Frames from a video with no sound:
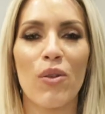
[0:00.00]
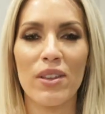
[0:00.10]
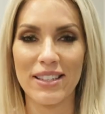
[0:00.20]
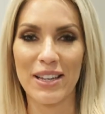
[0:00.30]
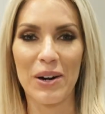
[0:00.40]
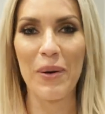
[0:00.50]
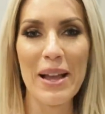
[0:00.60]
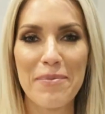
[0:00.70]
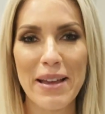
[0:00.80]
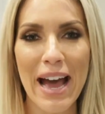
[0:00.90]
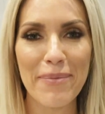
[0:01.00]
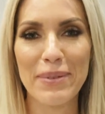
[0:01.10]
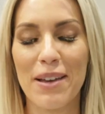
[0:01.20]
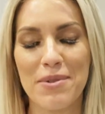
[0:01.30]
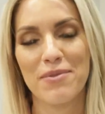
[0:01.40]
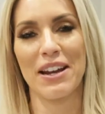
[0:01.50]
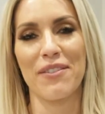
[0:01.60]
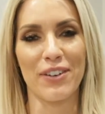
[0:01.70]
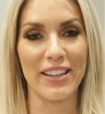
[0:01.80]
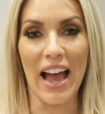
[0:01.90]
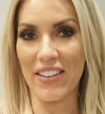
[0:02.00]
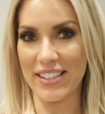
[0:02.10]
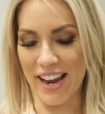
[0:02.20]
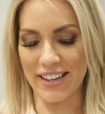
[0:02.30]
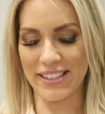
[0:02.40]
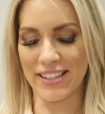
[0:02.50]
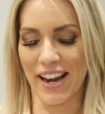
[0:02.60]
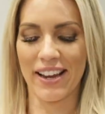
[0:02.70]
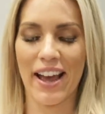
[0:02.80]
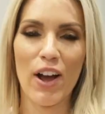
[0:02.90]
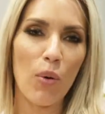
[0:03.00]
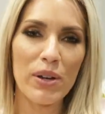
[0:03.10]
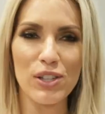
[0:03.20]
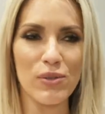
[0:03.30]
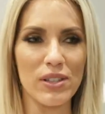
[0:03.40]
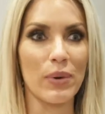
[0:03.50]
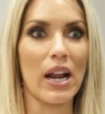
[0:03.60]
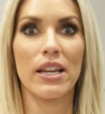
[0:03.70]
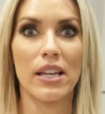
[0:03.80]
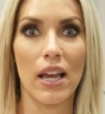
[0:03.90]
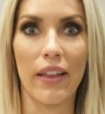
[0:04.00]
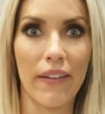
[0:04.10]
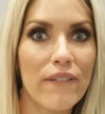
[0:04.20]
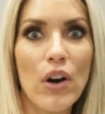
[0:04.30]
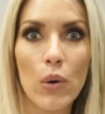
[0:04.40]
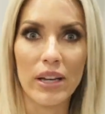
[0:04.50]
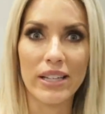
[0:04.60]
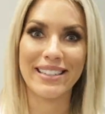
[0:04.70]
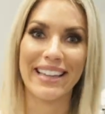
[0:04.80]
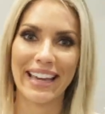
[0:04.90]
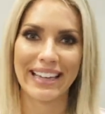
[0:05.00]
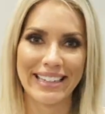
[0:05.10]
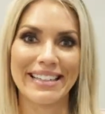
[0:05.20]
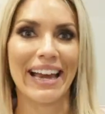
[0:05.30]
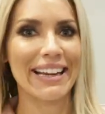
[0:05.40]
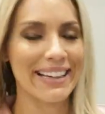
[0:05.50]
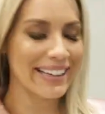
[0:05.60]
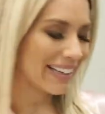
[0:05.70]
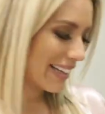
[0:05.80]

so this is gonna wake me up and get me ready for Galentine's tonight. I always use it when I need to get like focused and get excited.